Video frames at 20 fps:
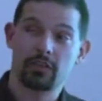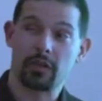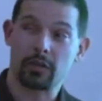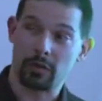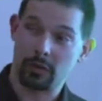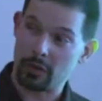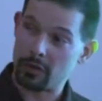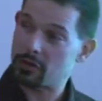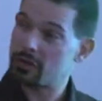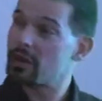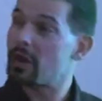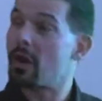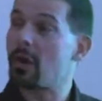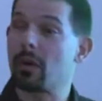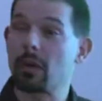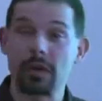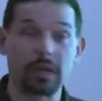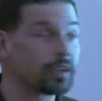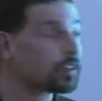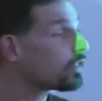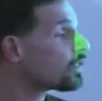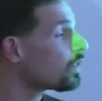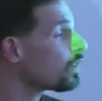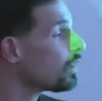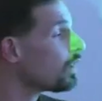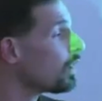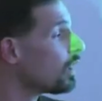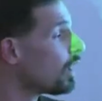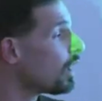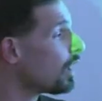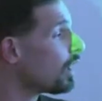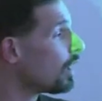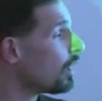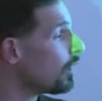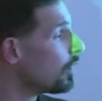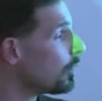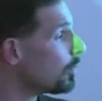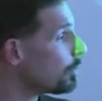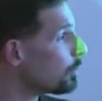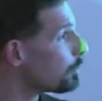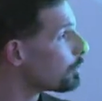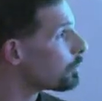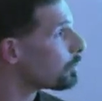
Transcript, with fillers: so those cores. Um,